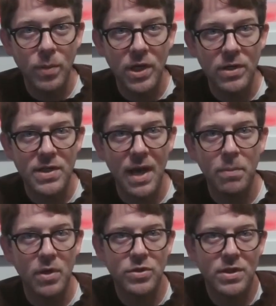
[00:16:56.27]
because that
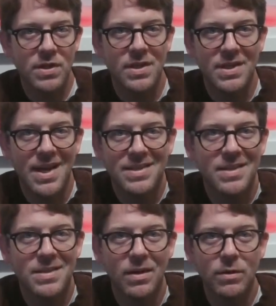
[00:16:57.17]
person isn't
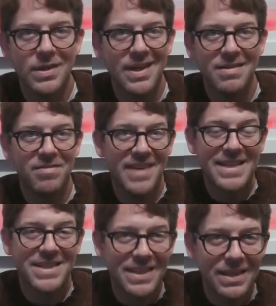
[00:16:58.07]
necessarily
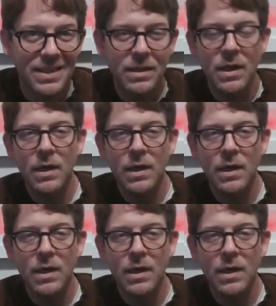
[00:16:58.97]
investing